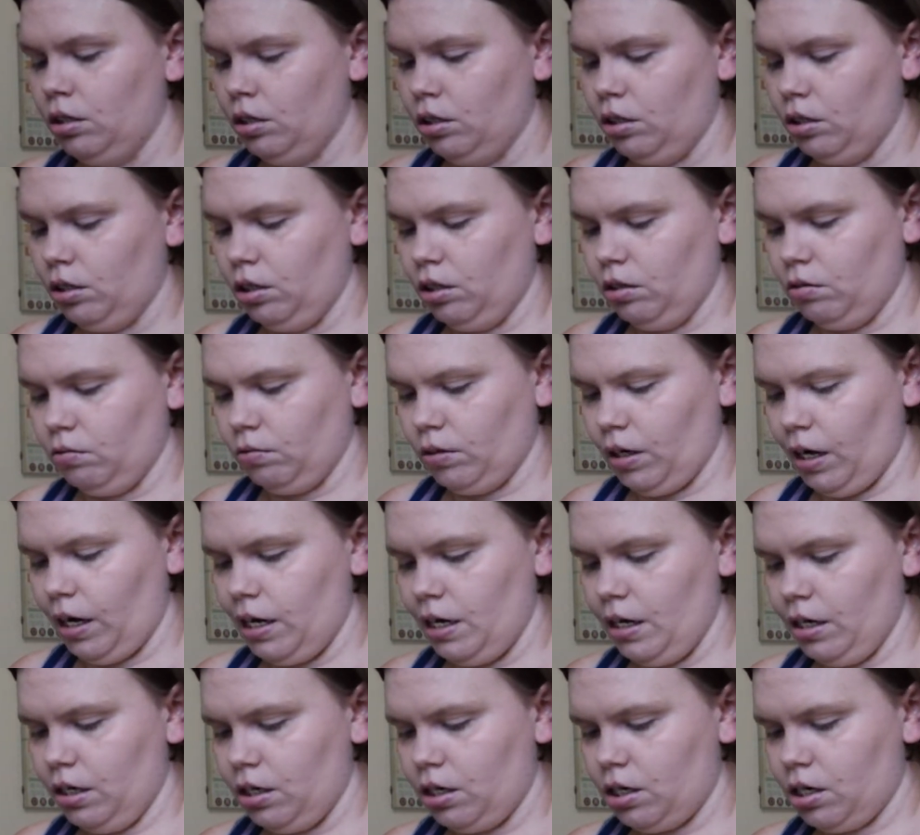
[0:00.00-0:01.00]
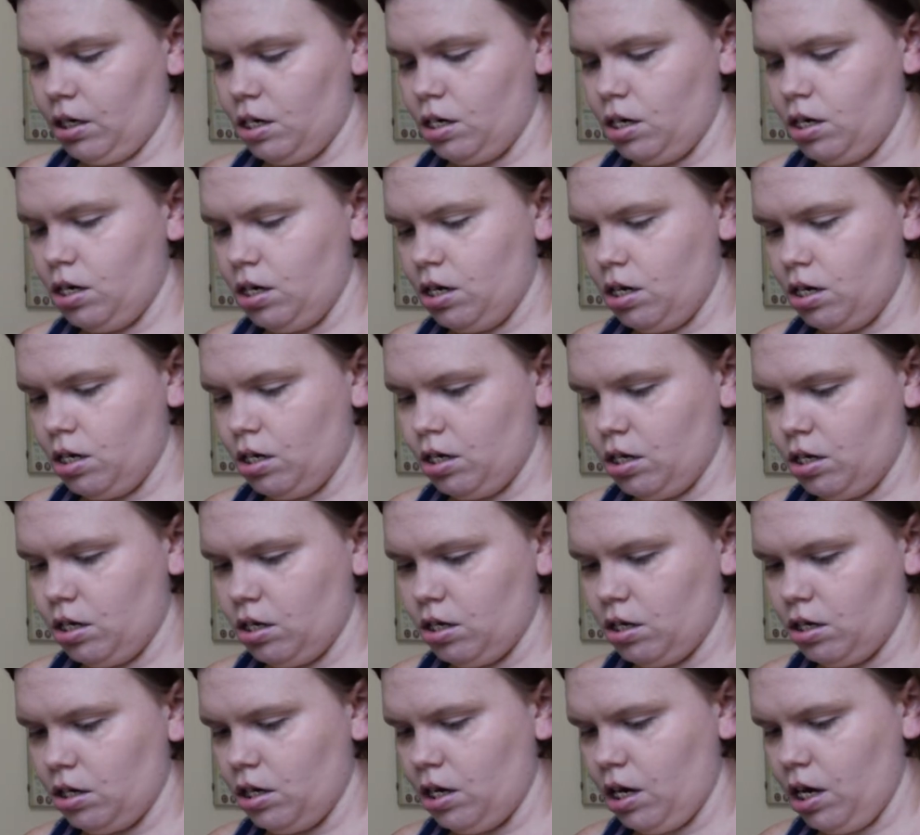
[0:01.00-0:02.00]
Alright.
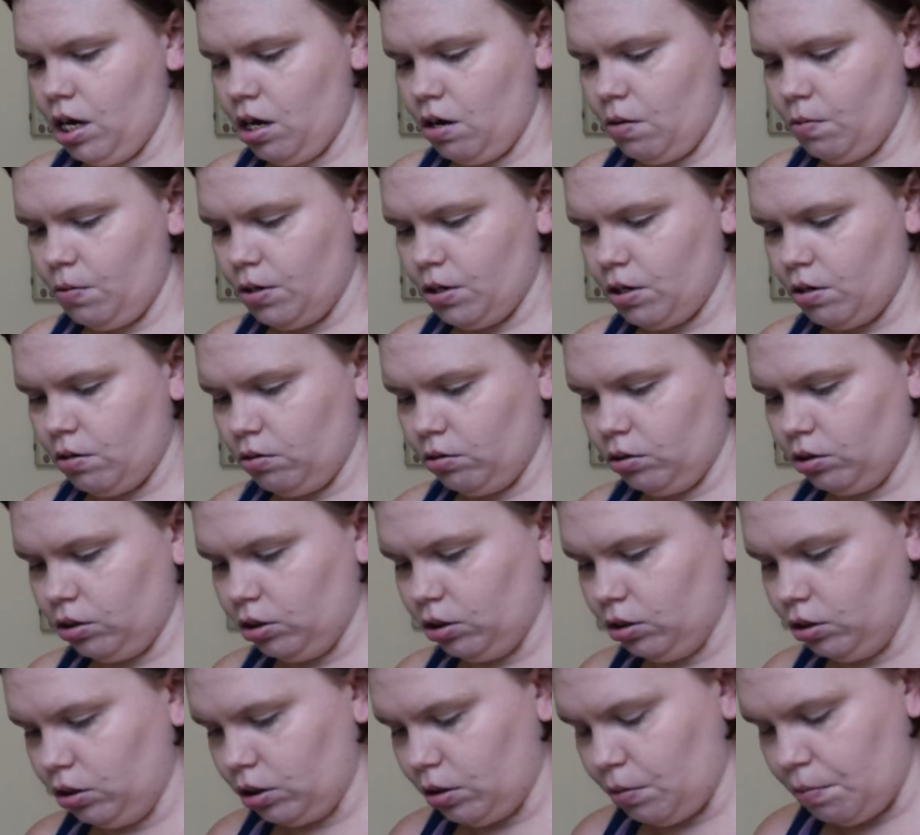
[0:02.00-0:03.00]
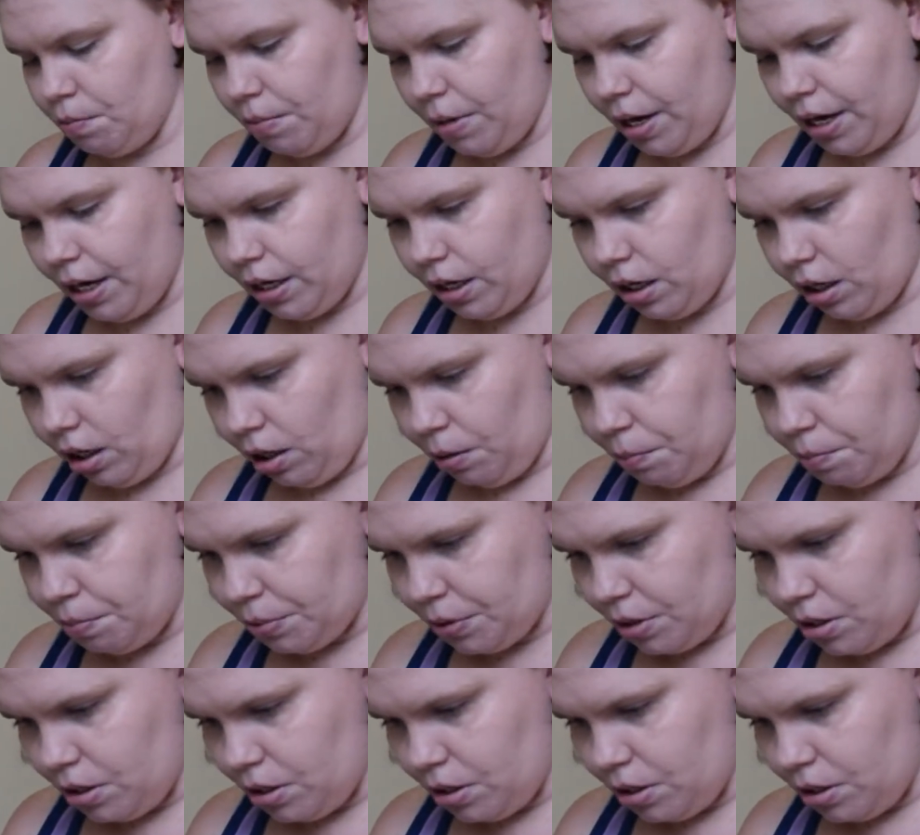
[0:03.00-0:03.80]
Now we're going to do some makeup.